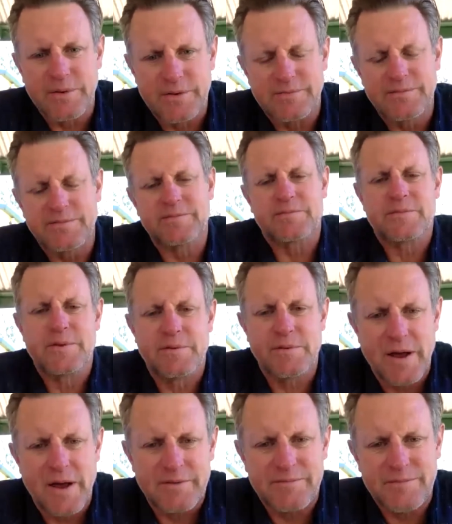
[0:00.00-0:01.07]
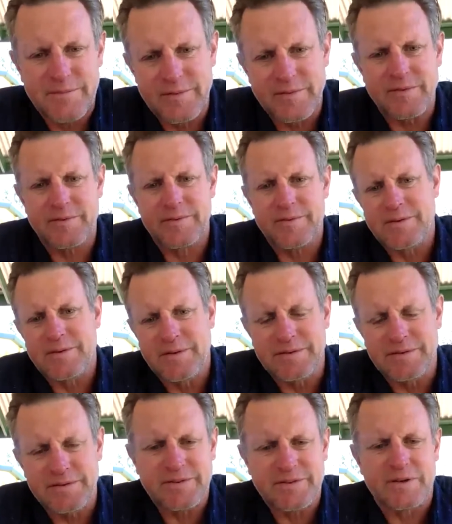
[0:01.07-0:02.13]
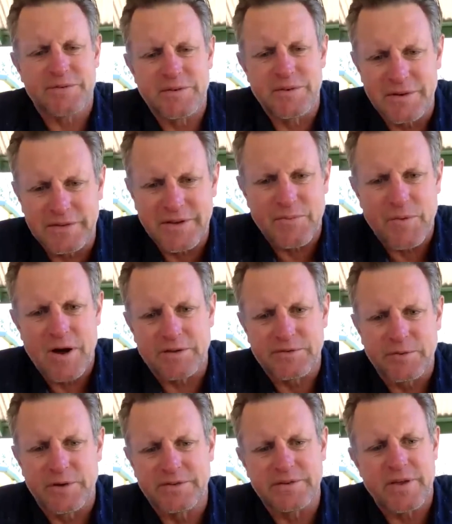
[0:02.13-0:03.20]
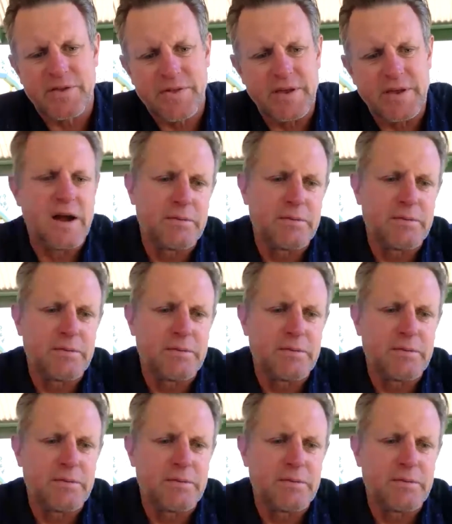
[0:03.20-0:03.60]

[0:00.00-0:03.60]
We were out in country New South Wales recently thinking,